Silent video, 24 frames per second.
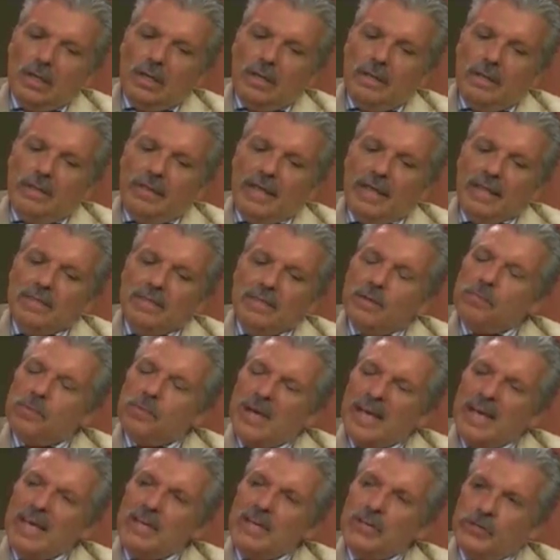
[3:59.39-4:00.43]
then the
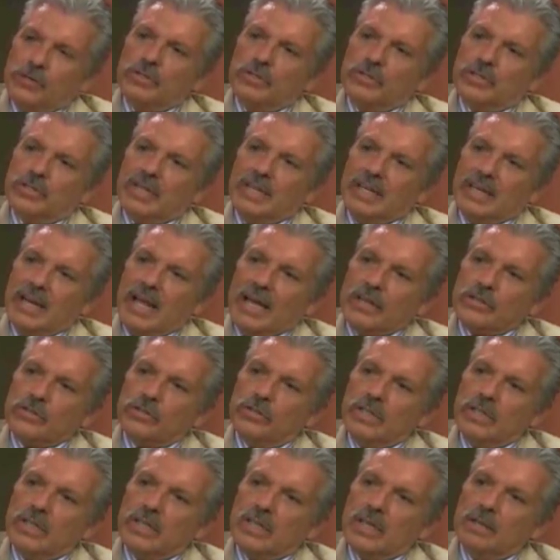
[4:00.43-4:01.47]
patients can
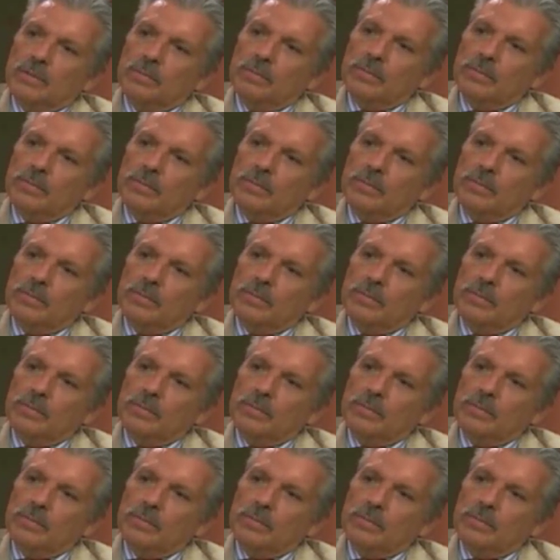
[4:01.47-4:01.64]
actually come